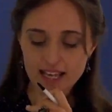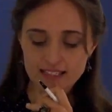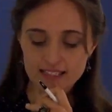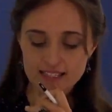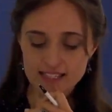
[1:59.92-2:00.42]

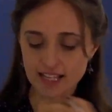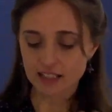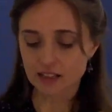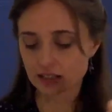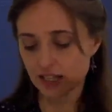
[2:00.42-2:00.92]
And the
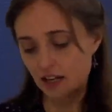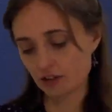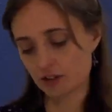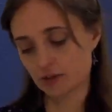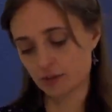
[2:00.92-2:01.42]
second
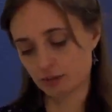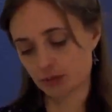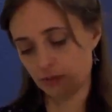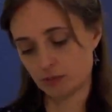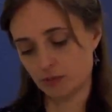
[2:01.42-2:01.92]
area
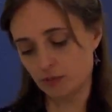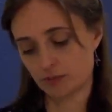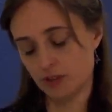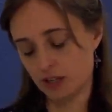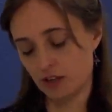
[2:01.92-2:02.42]

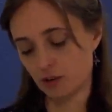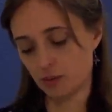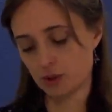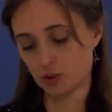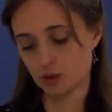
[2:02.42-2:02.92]

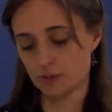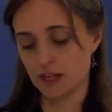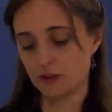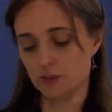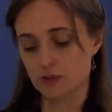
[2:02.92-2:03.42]
we talked
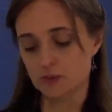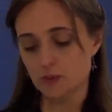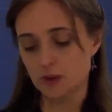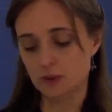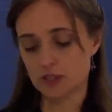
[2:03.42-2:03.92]
about it was
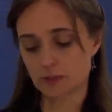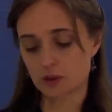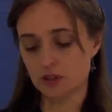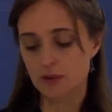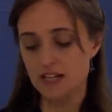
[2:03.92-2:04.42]
when we
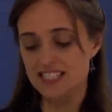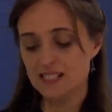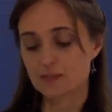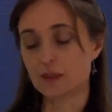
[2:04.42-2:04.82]
spoke about